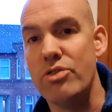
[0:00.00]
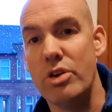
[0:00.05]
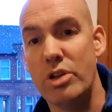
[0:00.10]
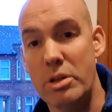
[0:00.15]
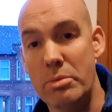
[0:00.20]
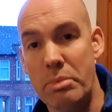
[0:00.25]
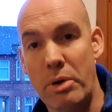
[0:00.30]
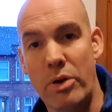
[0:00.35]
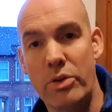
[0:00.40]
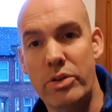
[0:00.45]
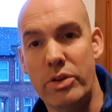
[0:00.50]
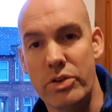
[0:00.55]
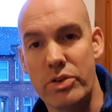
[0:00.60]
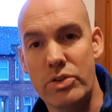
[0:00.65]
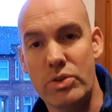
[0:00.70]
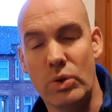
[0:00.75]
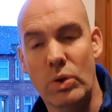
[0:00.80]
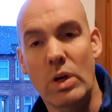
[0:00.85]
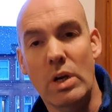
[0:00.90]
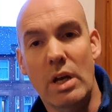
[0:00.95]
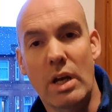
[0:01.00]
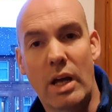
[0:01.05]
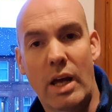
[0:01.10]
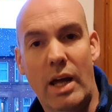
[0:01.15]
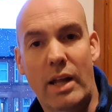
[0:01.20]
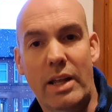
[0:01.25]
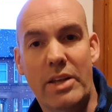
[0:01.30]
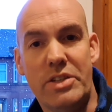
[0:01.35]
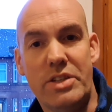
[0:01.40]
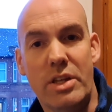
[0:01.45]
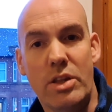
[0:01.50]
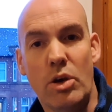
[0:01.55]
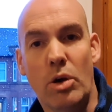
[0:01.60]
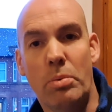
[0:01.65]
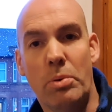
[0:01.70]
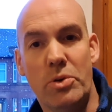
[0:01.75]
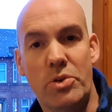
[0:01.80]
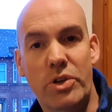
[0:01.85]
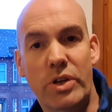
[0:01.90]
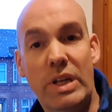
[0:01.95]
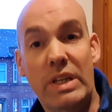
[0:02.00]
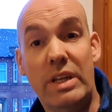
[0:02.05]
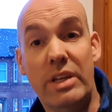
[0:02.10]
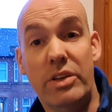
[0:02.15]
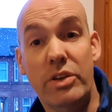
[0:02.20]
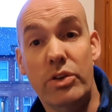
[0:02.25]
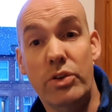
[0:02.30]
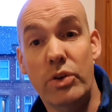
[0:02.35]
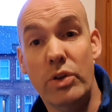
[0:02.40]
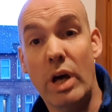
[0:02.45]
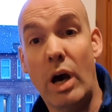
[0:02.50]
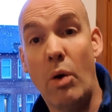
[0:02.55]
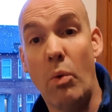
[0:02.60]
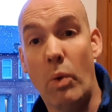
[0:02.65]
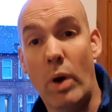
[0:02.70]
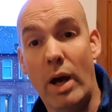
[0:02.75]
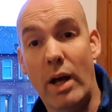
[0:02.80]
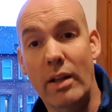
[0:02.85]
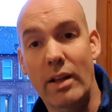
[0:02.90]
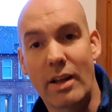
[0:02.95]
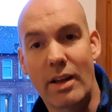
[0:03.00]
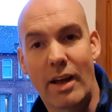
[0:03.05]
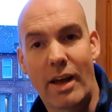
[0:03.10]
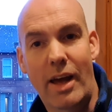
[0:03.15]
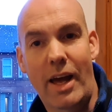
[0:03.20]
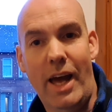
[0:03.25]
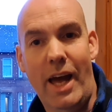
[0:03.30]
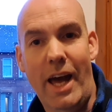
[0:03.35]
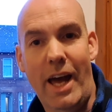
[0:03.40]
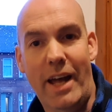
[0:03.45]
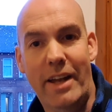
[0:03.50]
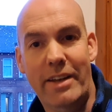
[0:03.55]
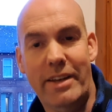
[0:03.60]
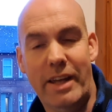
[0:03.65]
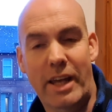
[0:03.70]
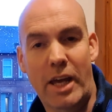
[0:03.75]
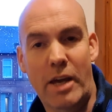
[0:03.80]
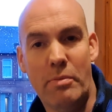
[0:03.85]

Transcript: round about us. So let's take the opportunity to do that well. And